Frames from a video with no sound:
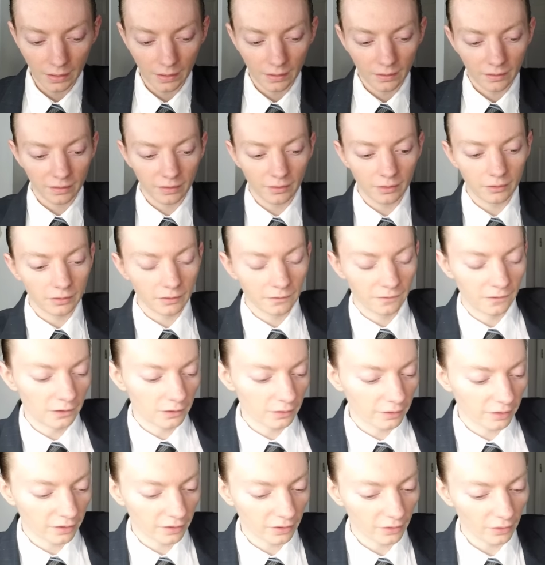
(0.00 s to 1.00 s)
So the
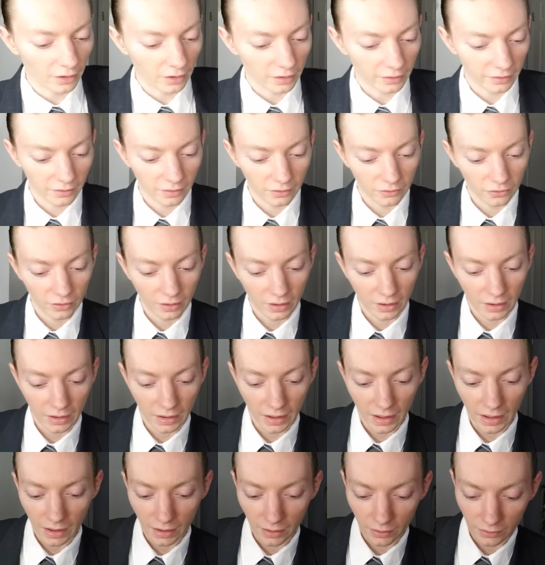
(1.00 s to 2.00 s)
first sauce to try
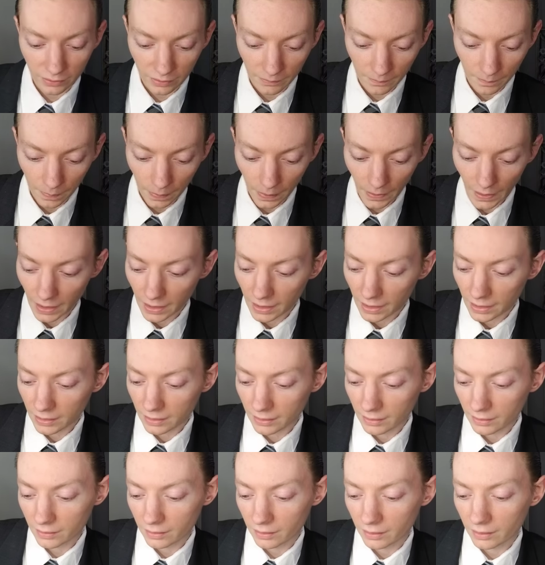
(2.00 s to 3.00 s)
out
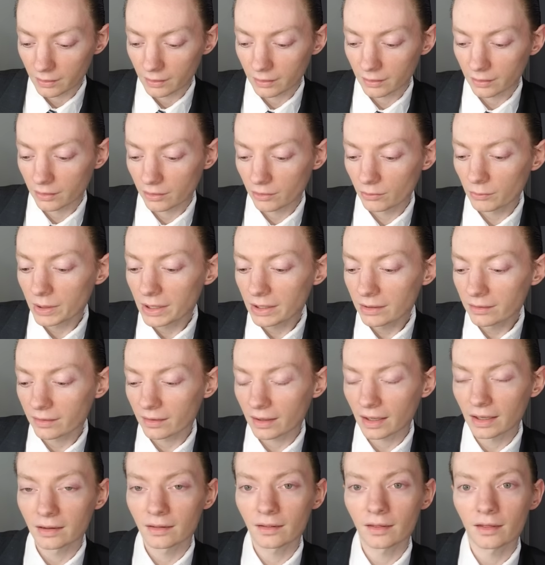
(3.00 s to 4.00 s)
is their sweet
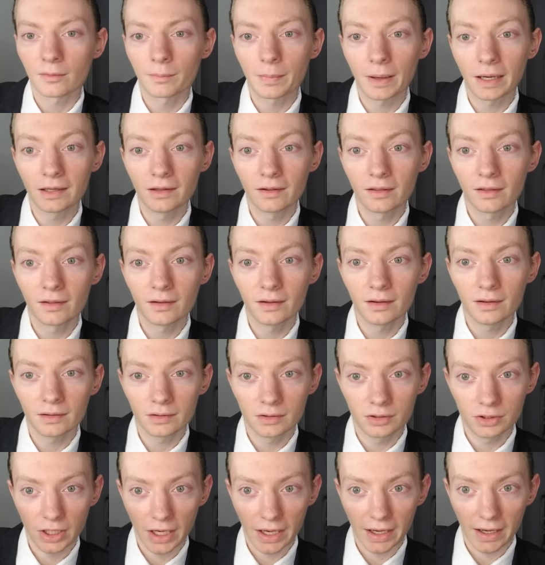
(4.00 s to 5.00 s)
and spicy
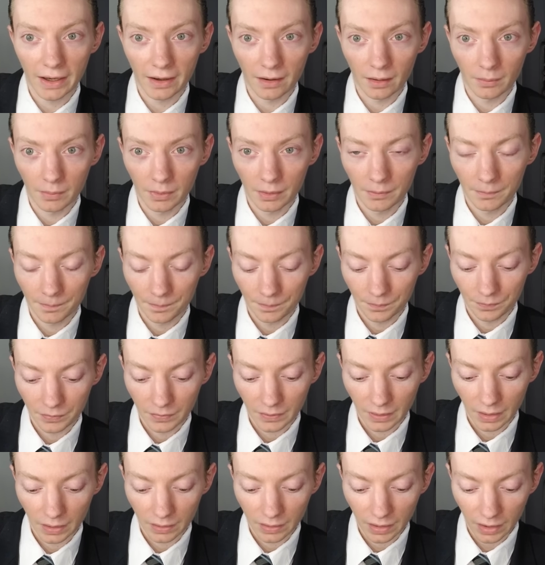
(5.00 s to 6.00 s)
jam.
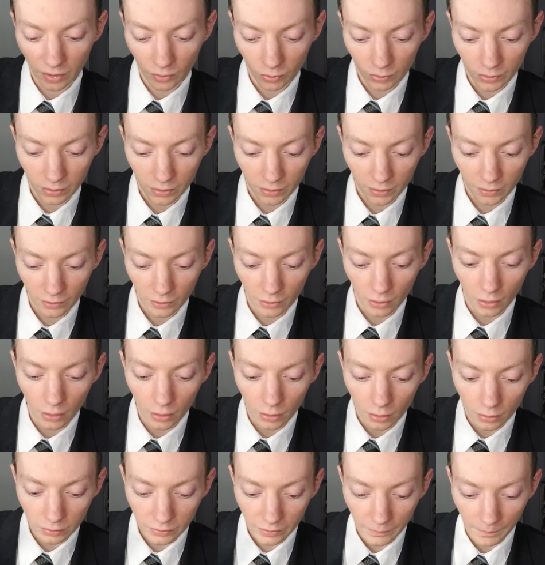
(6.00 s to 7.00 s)
That's what it is
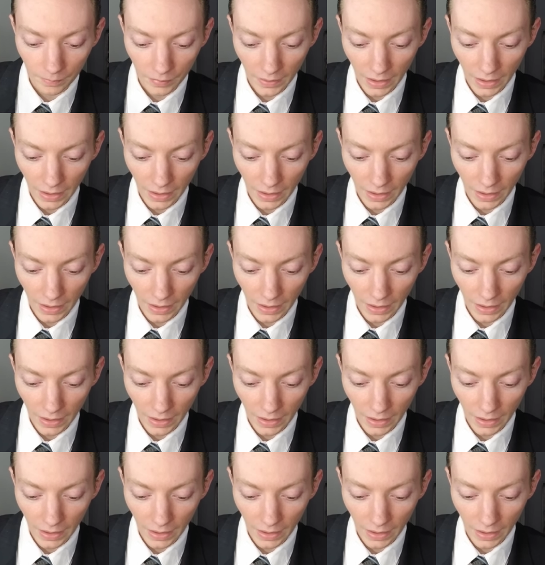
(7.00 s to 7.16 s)
called.